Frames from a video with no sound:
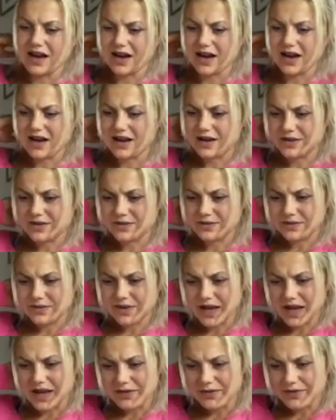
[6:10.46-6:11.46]
I
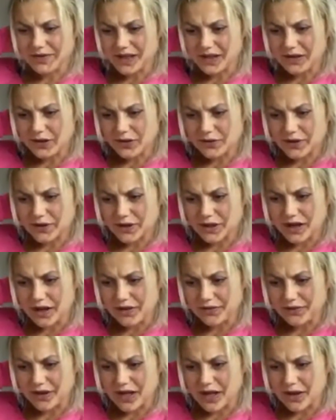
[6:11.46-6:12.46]
fell over
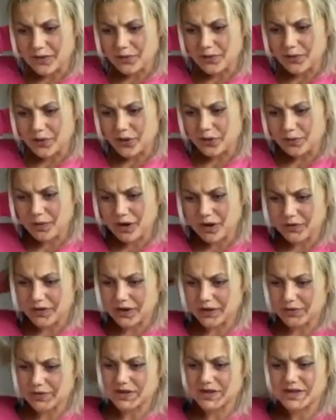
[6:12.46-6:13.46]
nothing and broke my
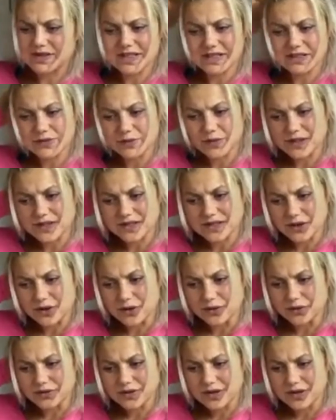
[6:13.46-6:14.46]
rib 6 weeks
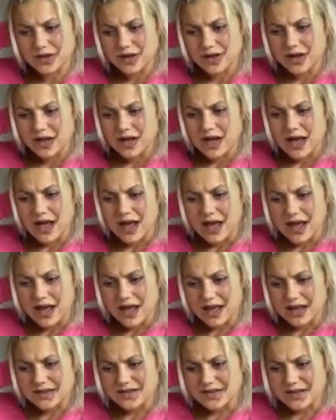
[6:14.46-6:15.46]
ago.
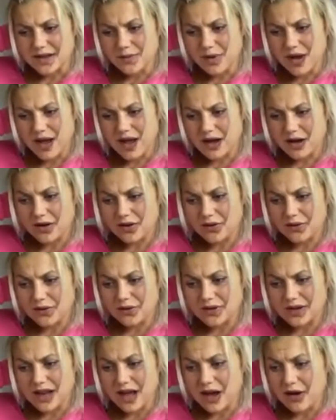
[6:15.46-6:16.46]
And somehow
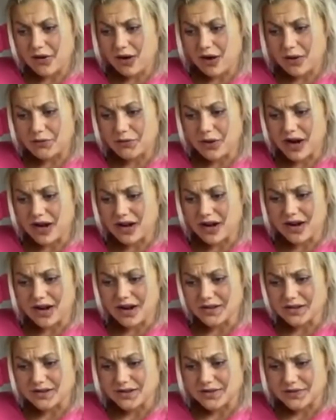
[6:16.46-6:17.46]
now I'm
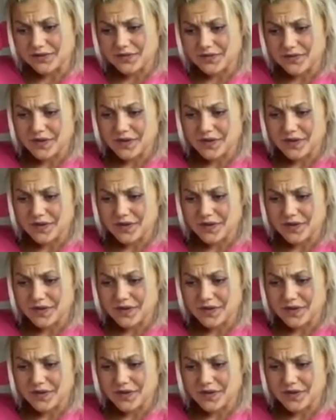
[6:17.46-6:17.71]
wrecked.